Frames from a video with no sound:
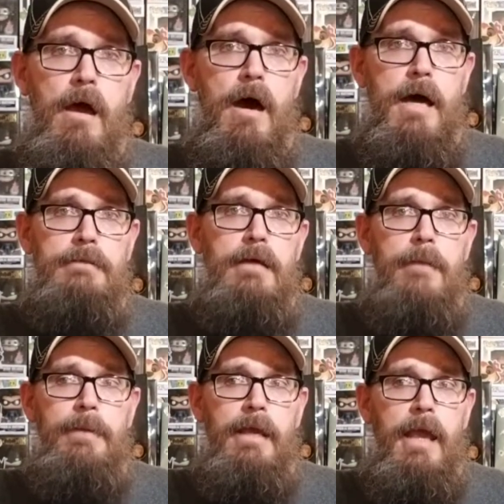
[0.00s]
Hot
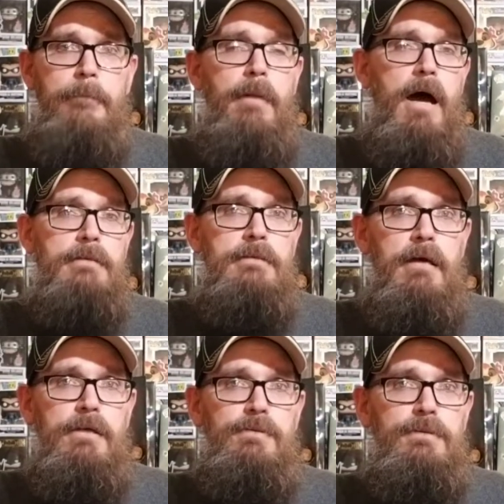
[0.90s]
Topic and Box
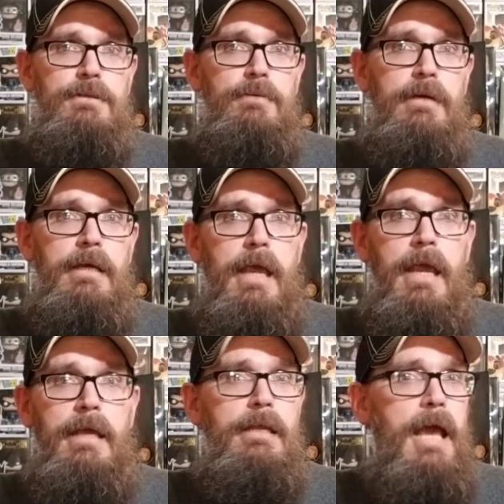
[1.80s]
Lunch was doing
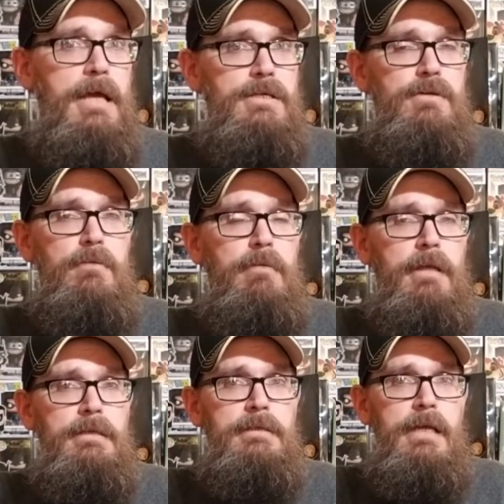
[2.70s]
a national
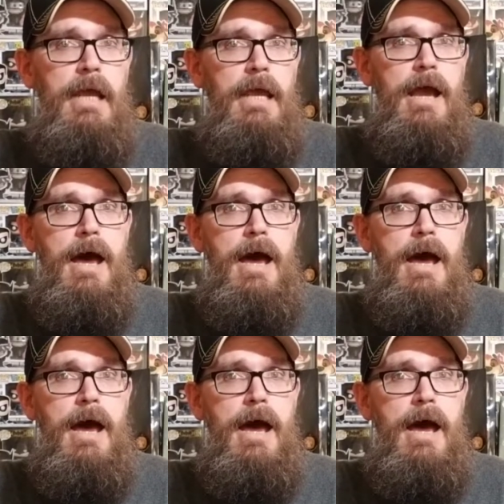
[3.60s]
release today.